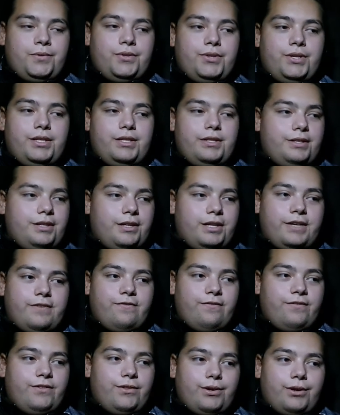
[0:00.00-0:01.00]
It just didn't.
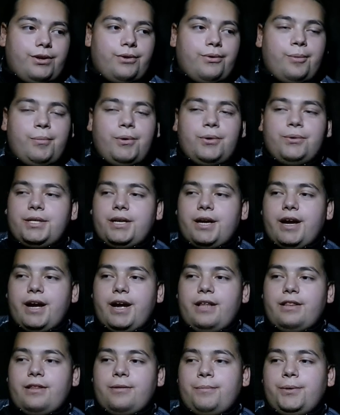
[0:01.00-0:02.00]
The
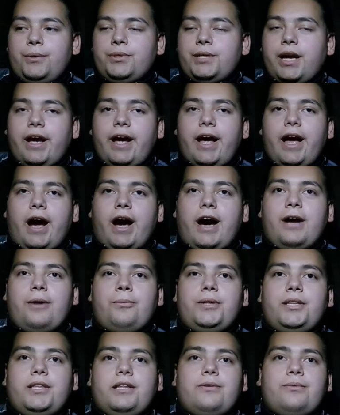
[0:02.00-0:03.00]
music I had
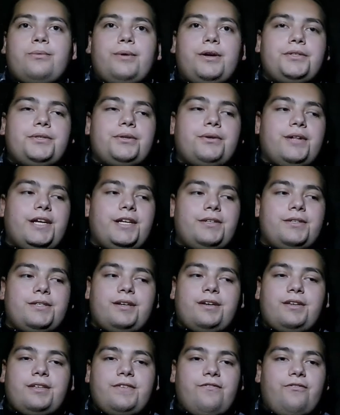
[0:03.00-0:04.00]
with it originally just
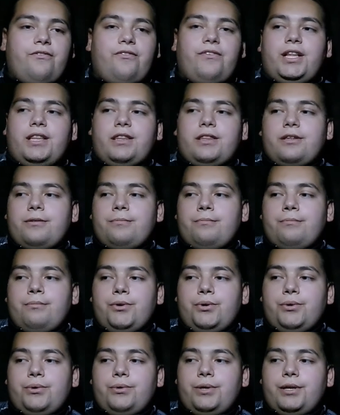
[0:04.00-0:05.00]
doesn't fit the
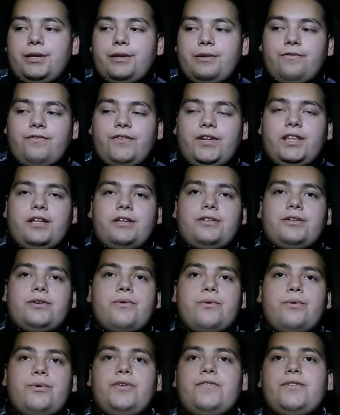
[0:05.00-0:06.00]
mood, fit the
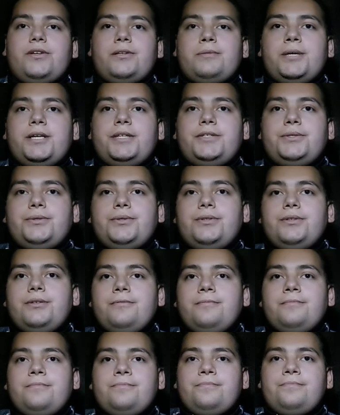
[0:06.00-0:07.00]
tone of the special.
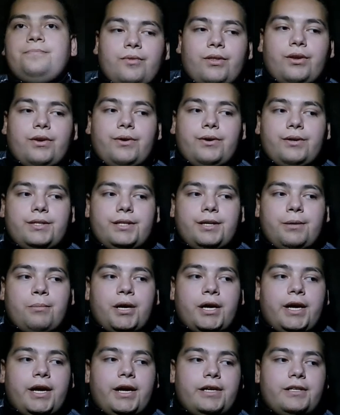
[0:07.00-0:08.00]
Because in
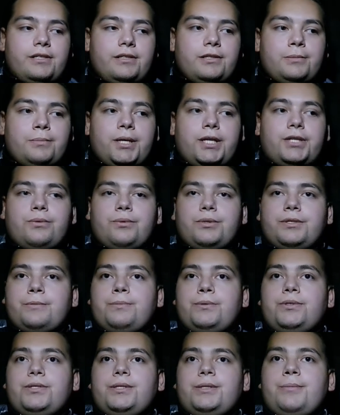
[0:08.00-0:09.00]
my eyes, the special was
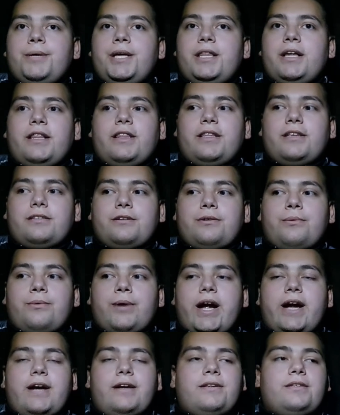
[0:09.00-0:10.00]
supposed to be like this
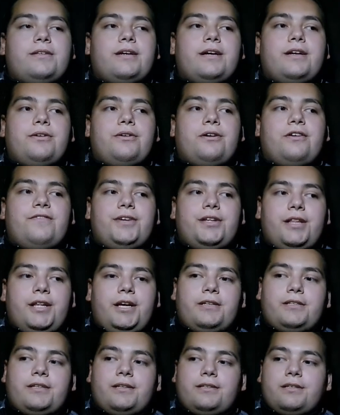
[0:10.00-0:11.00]
grand send off to
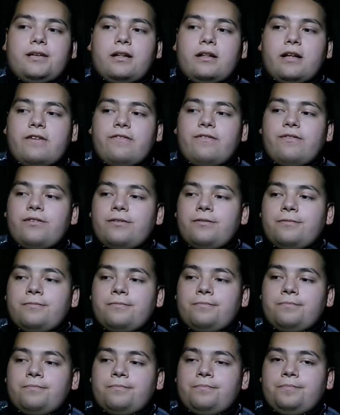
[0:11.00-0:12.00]
the SSLF,
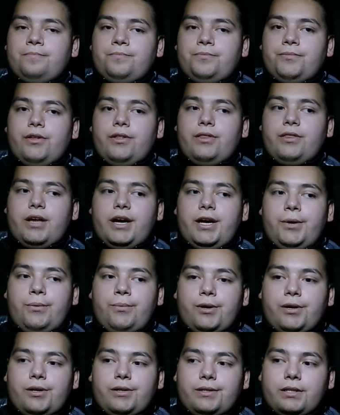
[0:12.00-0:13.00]
and that it
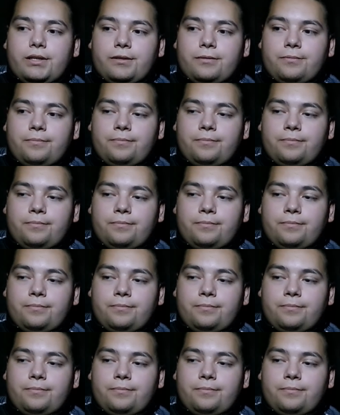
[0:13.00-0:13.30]
was.